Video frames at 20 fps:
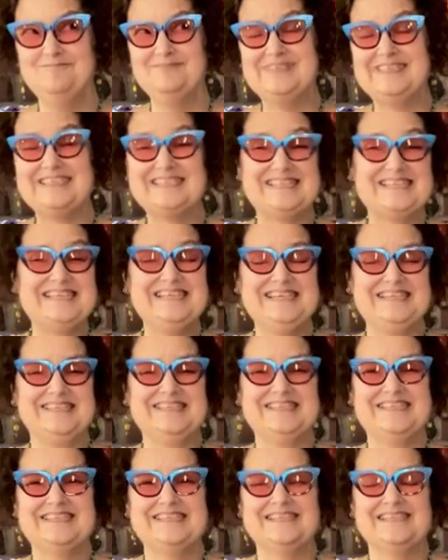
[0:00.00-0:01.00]
is
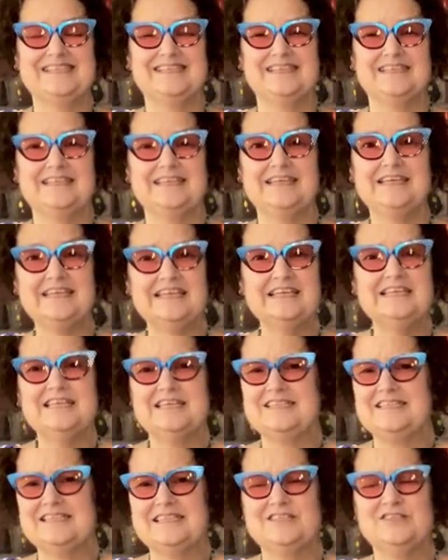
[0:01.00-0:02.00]
this. It
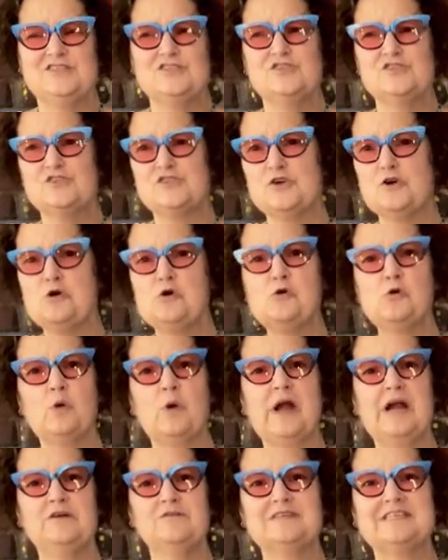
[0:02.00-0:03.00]
is. It's so
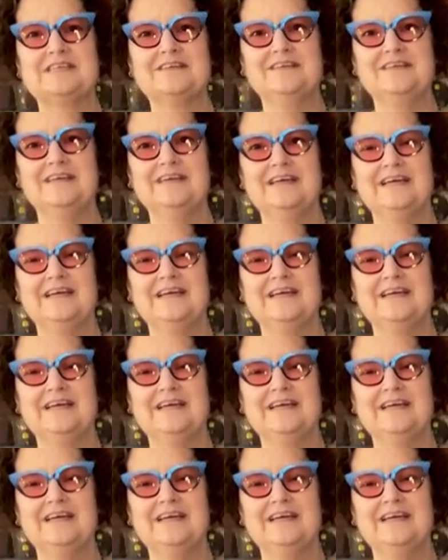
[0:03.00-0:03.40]
grounding.